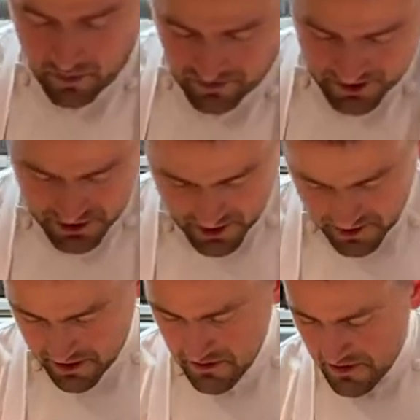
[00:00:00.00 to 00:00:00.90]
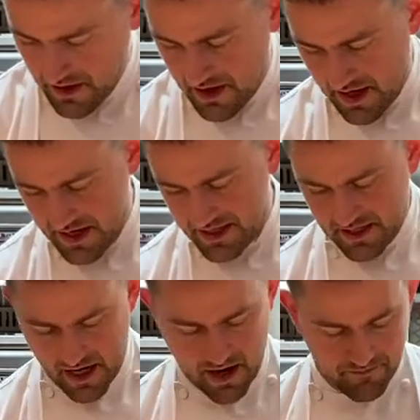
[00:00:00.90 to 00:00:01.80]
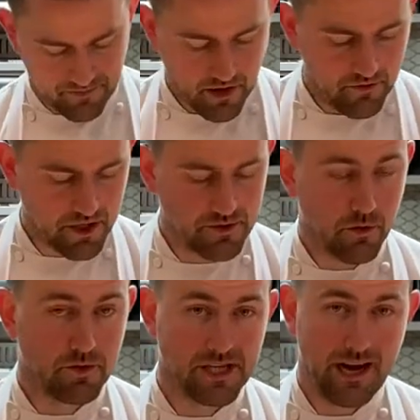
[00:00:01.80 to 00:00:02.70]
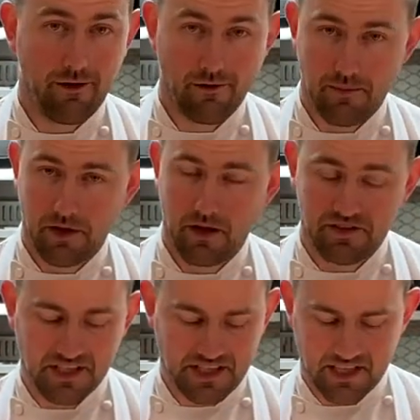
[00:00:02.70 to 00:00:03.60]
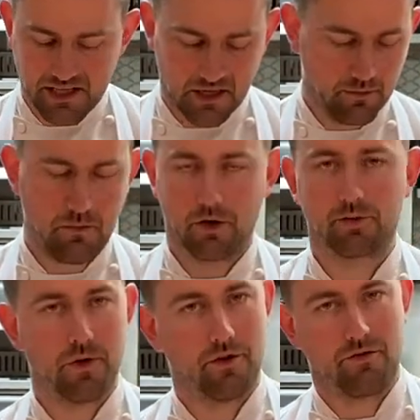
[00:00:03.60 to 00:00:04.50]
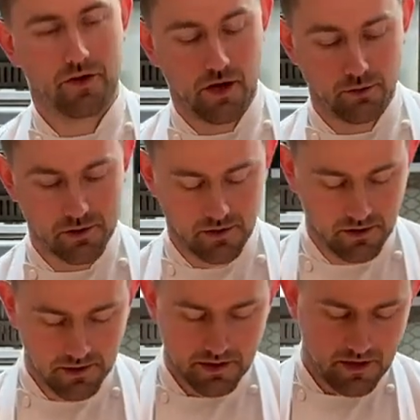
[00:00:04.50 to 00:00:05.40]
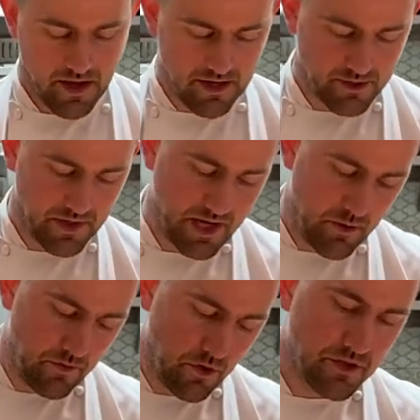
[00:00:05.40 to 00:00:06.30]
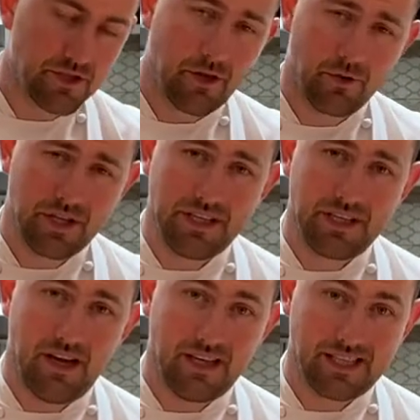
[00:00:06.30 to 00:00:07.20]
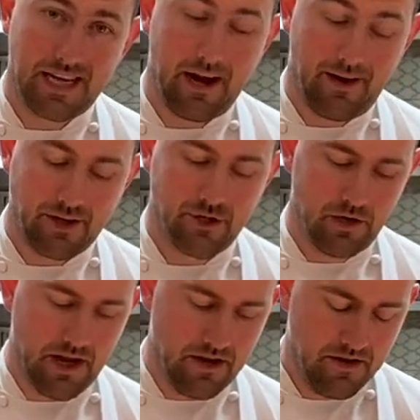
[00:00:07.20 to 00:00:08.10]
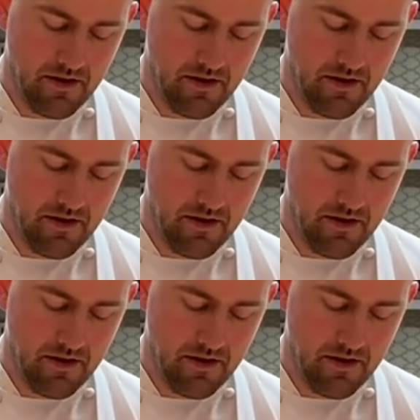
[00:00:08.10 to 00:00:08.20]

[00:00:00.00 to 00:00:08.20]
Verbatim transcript: I'm going to show you is um, first of all my celeriac remoulade. This is a little posh word for coleslaw. Uh, so in here we've got salted uh, julienne,